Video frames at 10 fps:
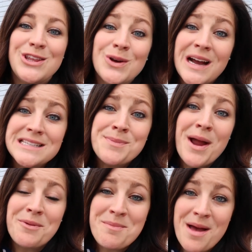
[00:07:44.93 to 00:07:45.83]
You guys
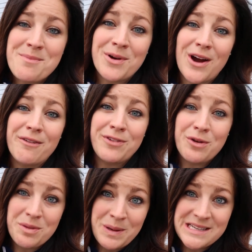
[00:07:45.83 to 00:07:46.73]
might remember a
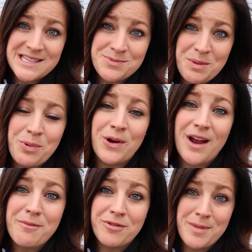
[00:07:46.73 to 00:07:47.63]
few of the pieces we put up